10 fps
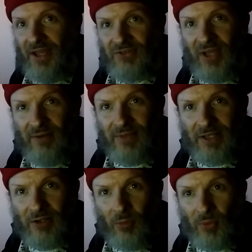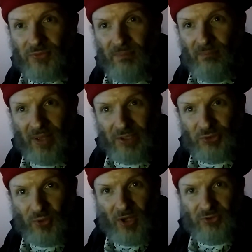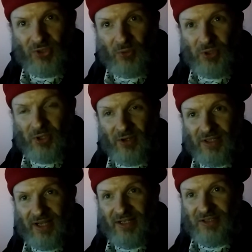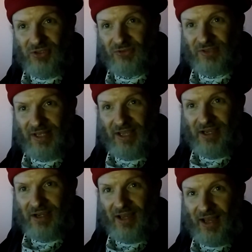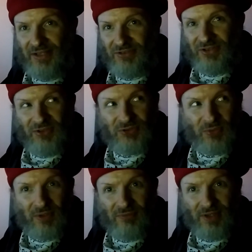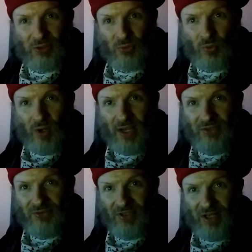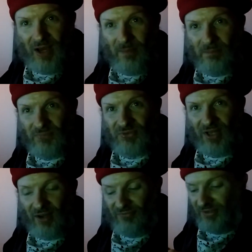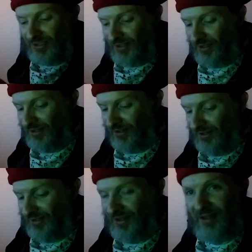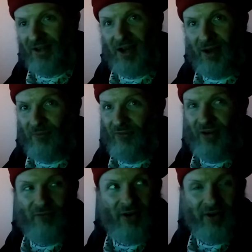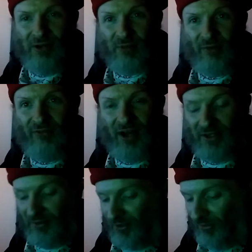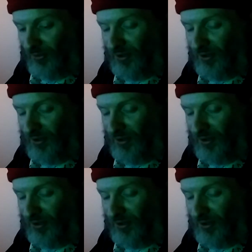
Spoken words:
It's kind of like an almost mellotron tone. You hear it kind of just like icy, sort of like rising up softly. Very refined though.